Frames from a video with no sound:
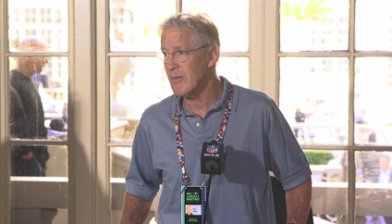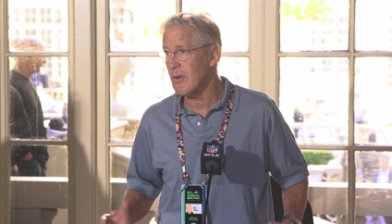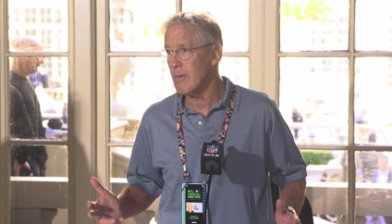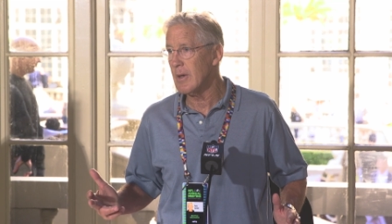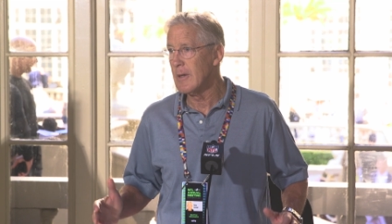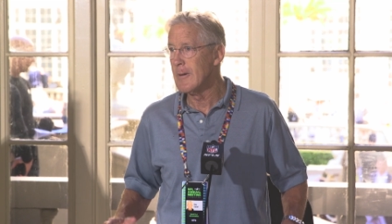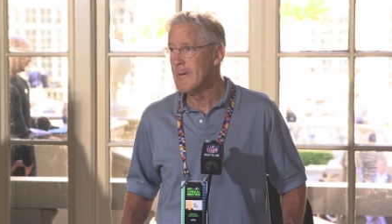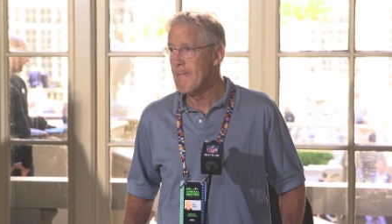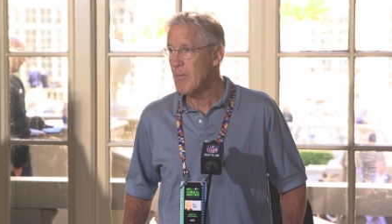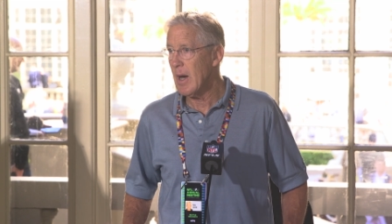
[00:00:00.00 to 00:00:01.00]
So.
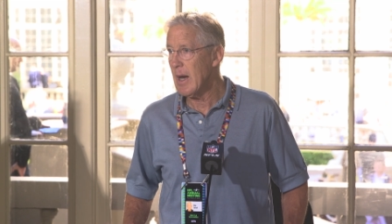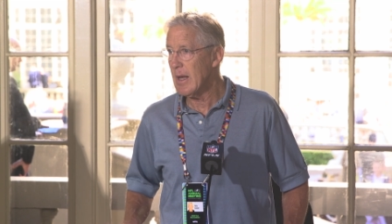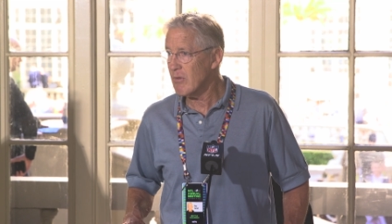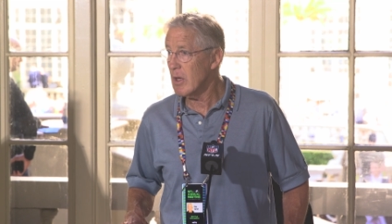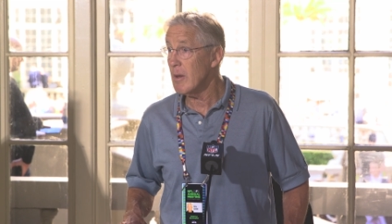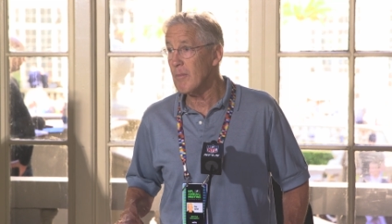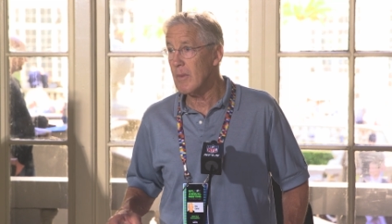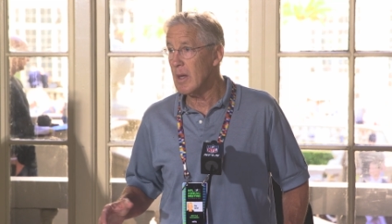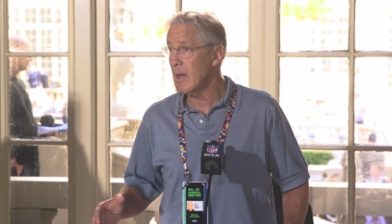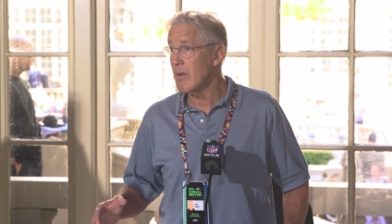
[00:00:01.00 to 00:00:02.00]
Uh, it's going to,
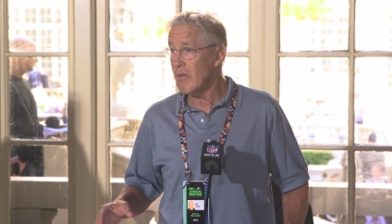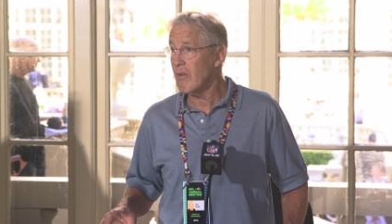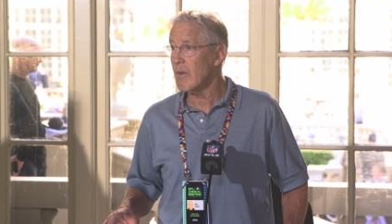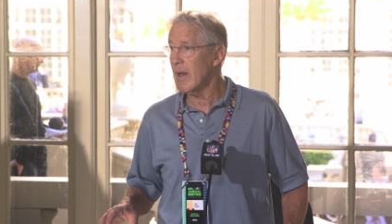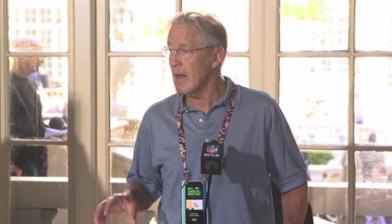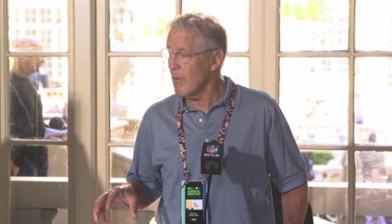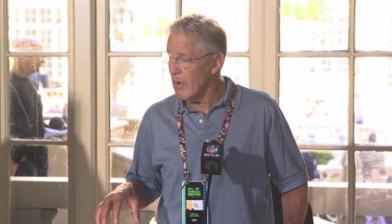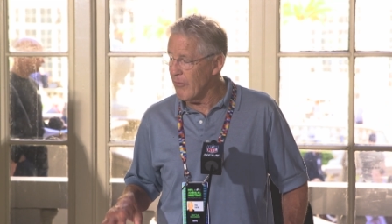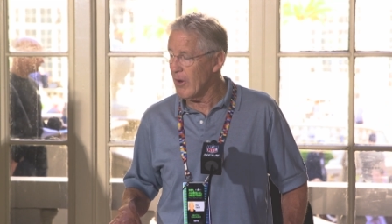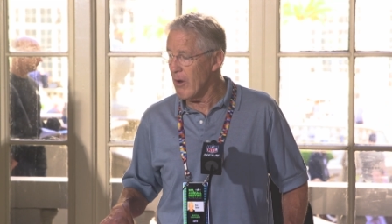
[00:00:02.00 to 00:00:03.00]
this is,
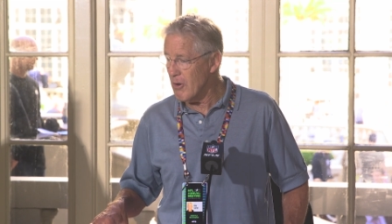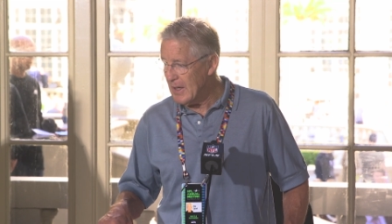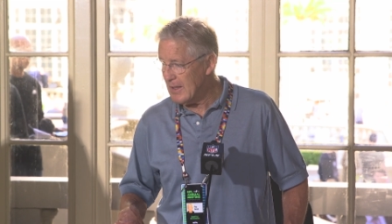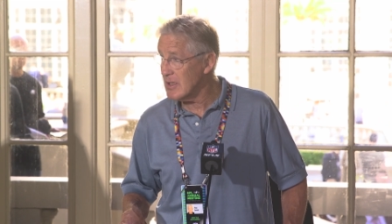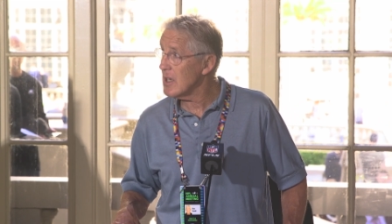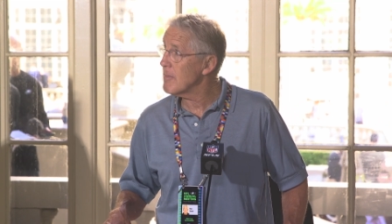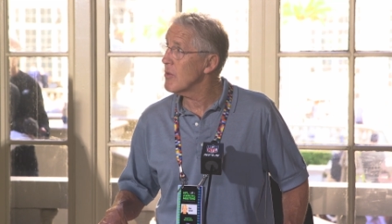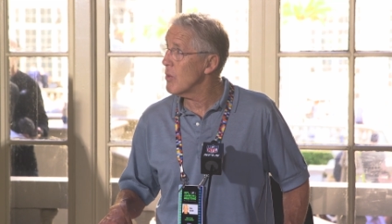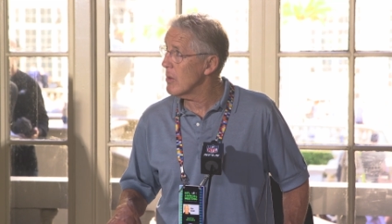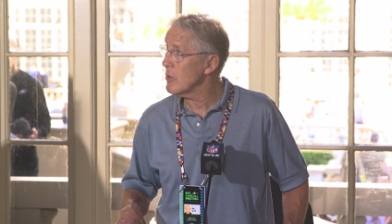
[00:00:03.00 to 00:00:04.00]
if it all gets set up
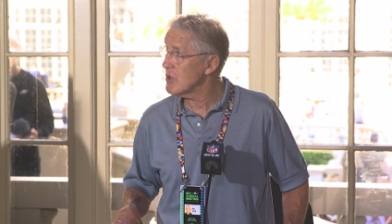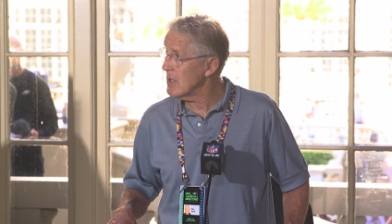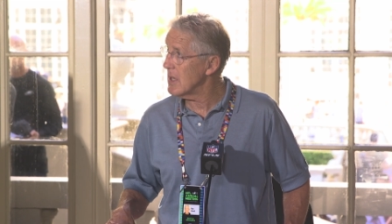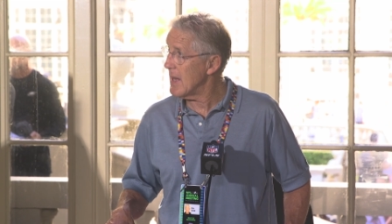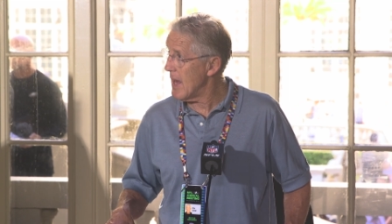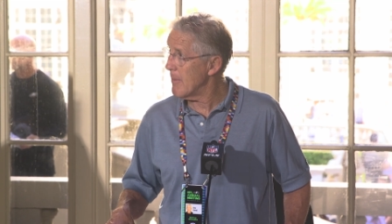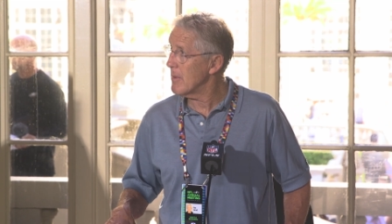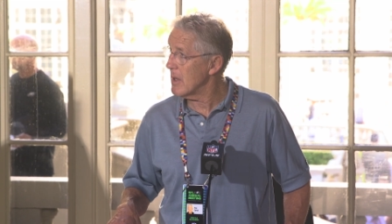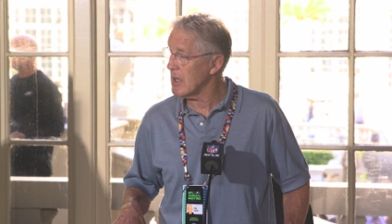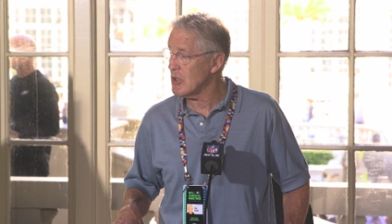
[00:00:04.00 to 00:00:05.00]
the way we're seeing it
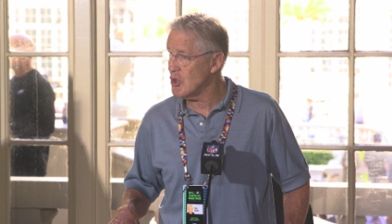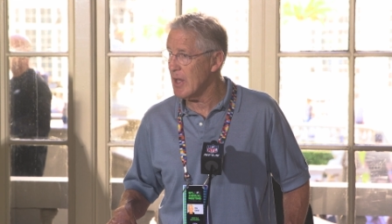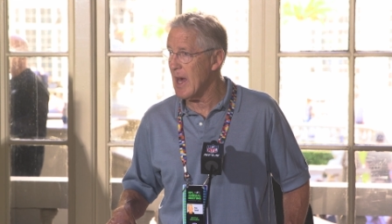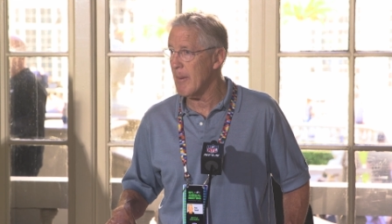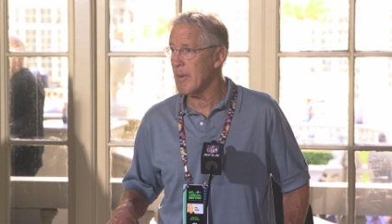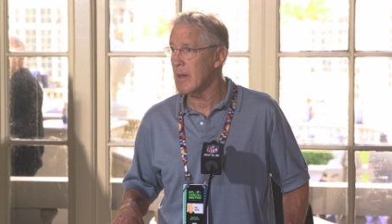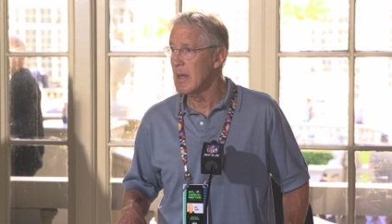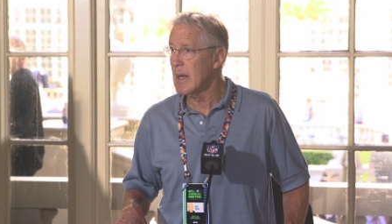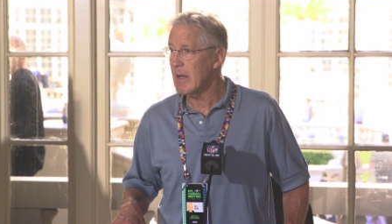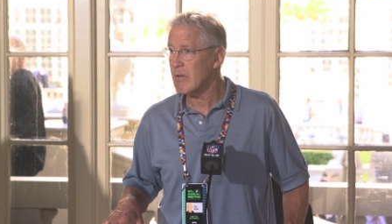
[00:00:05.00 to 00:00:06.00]
happen, like it should happen,
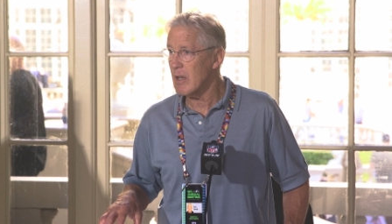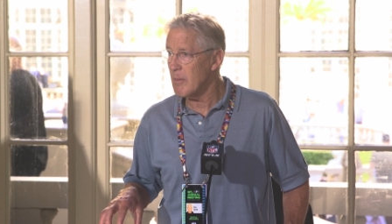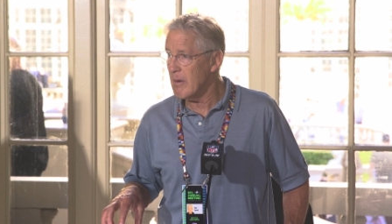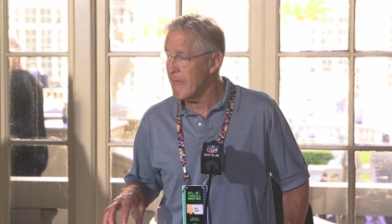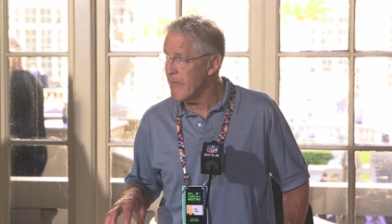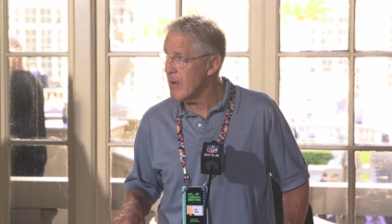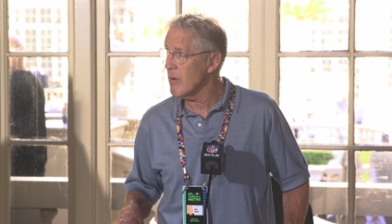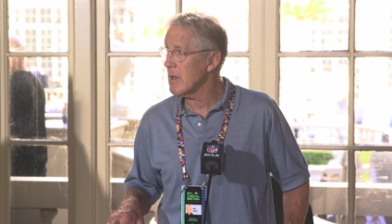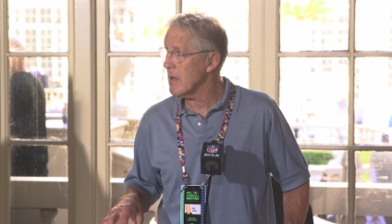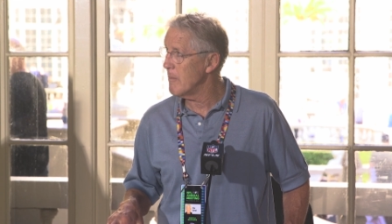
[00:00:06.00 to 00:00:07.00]
it's going to be a
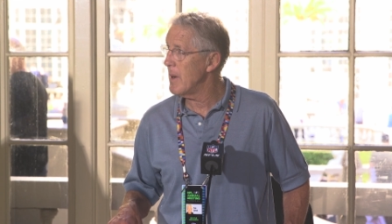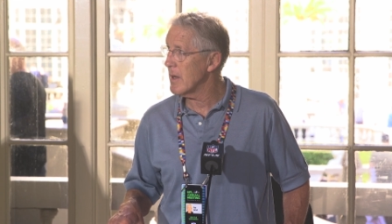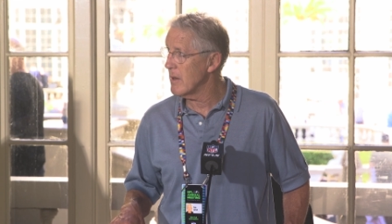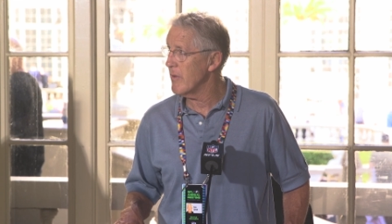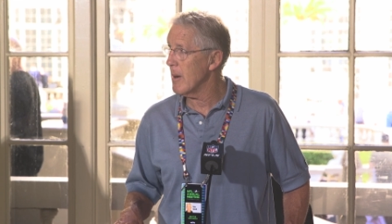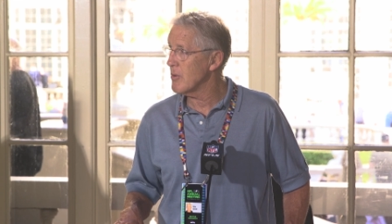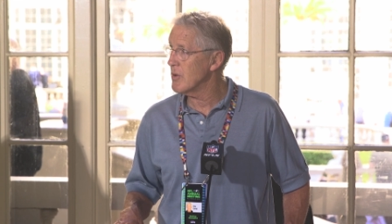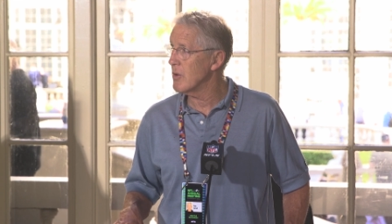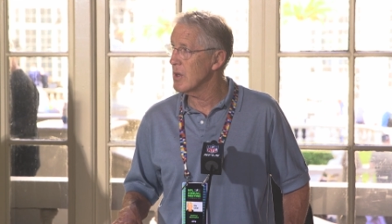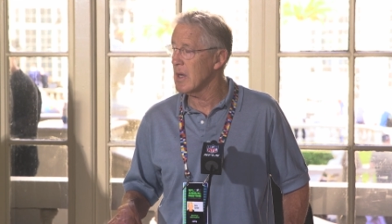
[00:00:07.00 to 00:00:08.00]
very competitive
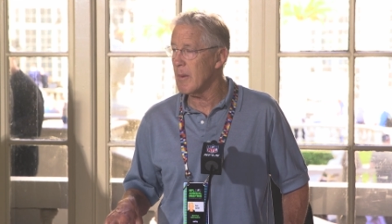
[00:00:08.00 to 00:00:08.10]
opportunity.